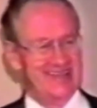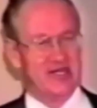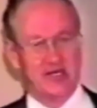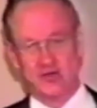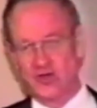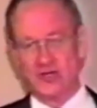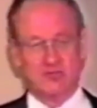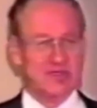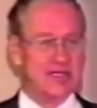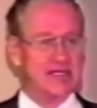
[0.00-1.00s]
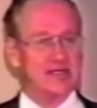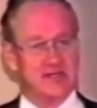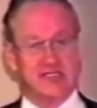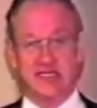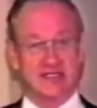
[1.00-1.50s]
Donald Trump, kind of
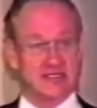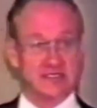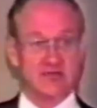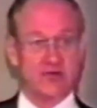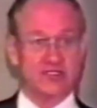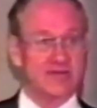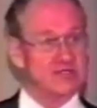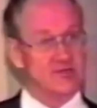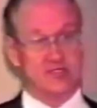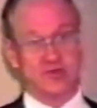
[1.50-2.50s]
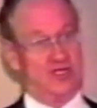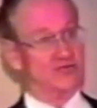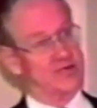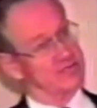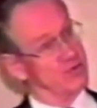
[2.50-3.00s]
idea, he's got this divorce coming, so he's
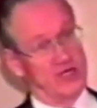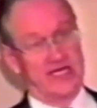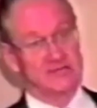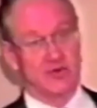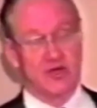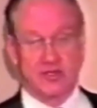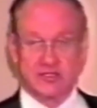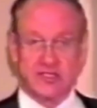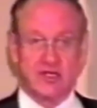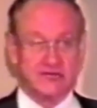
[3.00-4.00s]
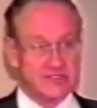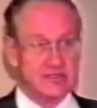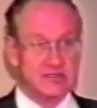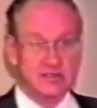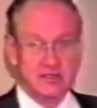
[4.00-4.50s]
transferring out. The poor guy's broke. You see, all of a
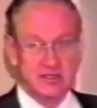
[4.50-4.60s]
sudden.